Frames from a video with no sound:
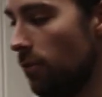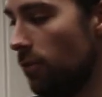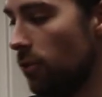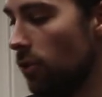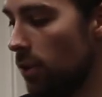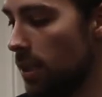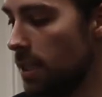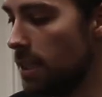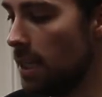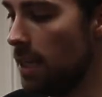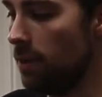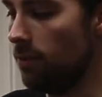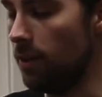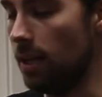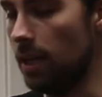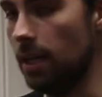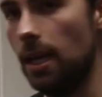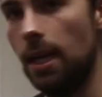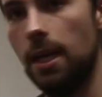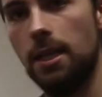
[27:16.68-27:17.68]
for this
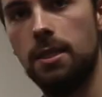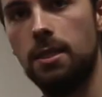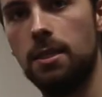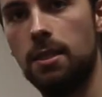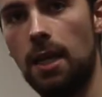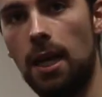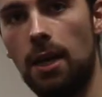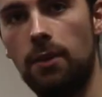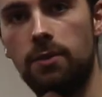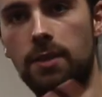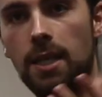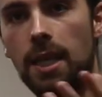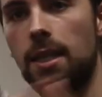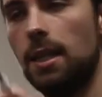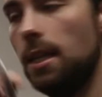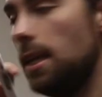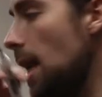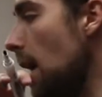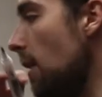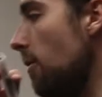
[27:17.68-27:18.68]
evening is kind of
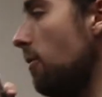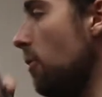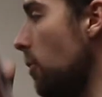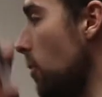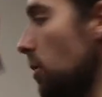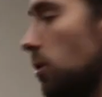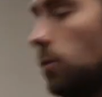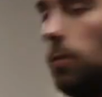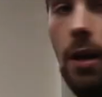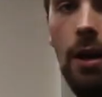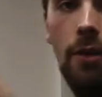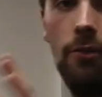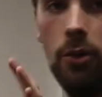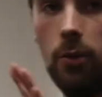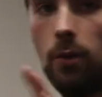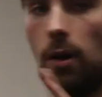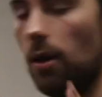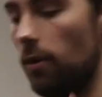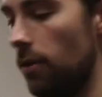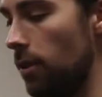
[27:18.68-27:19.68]
settle in our 4s, wherever
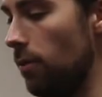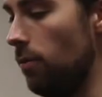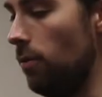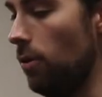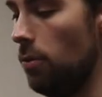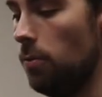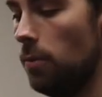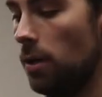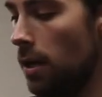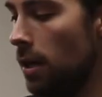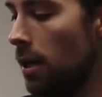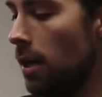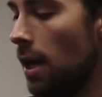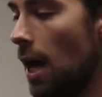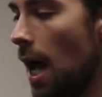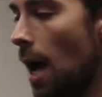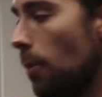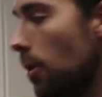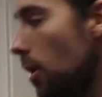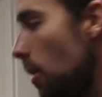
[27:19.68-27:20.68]
you are in the room.
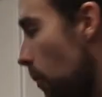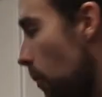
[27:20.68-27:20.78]
I'm going to